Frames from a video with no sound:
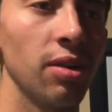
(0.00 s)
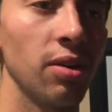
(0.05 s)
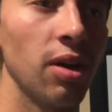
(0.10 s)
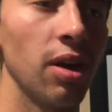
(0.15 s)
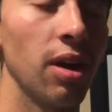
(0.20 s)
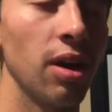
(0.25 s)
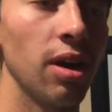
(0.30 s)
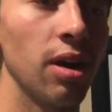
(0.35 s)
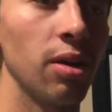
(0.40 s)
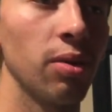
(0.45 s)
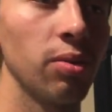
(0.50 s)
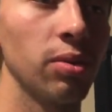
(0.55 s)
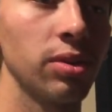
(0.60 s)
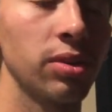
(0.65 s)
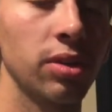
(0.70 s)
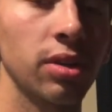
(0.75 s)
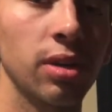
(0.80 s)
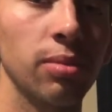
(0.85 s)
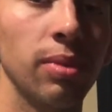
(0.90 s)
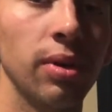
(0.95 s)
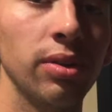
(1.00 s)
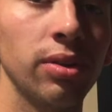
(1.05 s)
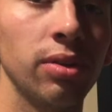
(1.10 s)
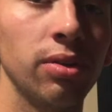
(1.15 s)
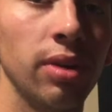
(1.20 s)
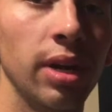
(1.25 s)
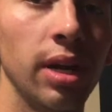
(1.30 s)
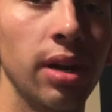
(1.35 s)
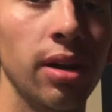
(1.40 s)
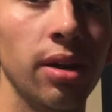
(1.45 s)
We'll talk about the
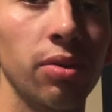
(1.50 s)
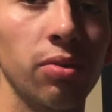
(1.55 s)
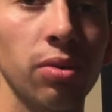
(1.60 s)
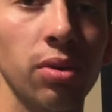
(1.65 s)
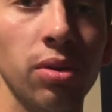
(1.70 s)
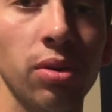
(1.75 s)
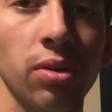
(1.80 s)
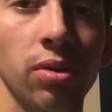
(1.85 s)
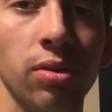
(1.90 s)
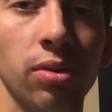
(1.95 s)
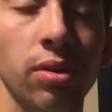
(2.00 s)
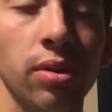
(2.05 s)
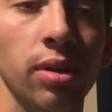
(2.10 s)
right-hand rule,